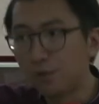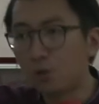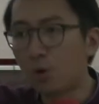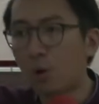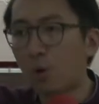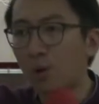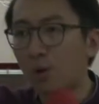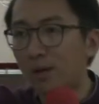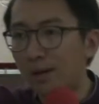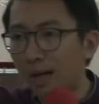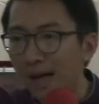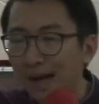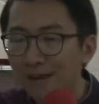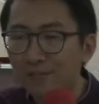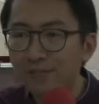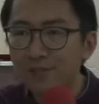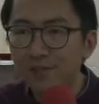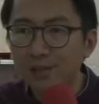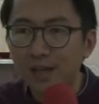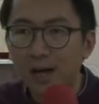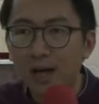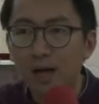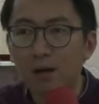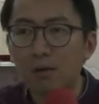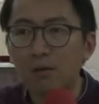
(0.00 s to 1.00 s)
your
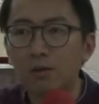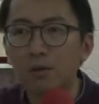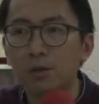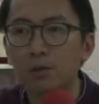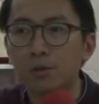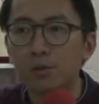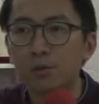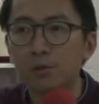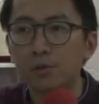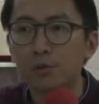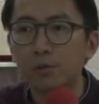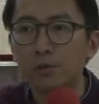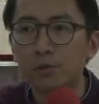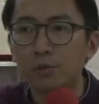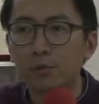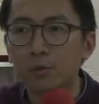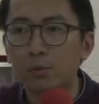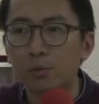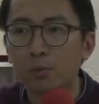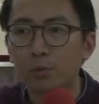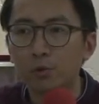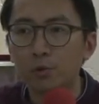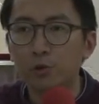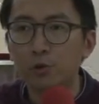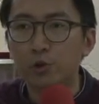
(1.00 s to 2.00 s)
lifestyle
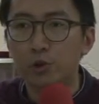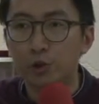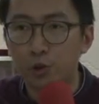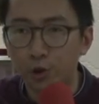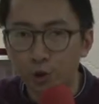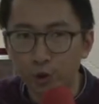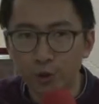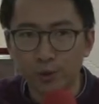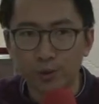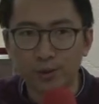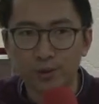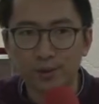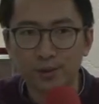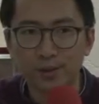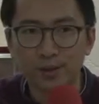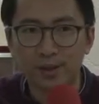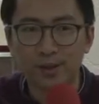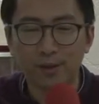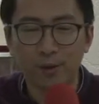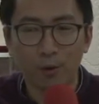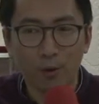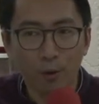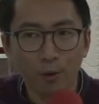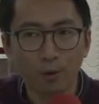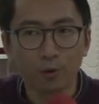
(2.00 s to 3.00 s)
should and
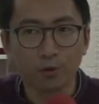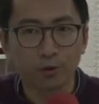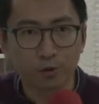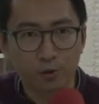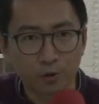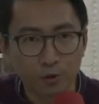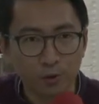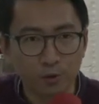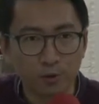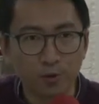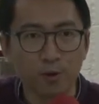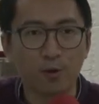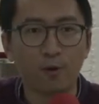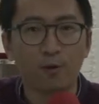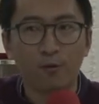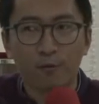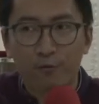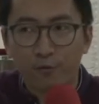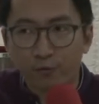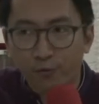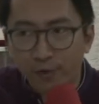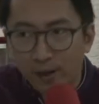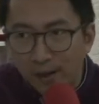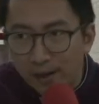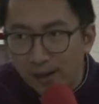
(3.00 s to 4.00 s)
ought to
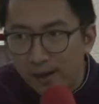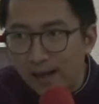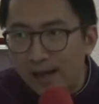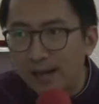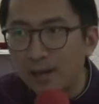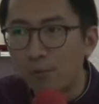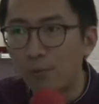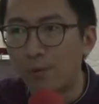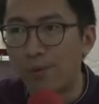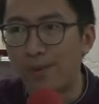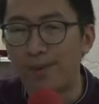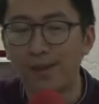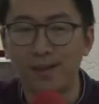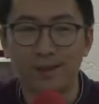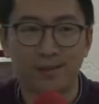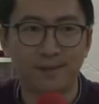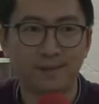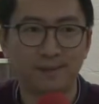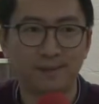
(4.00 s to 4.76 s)
align with it.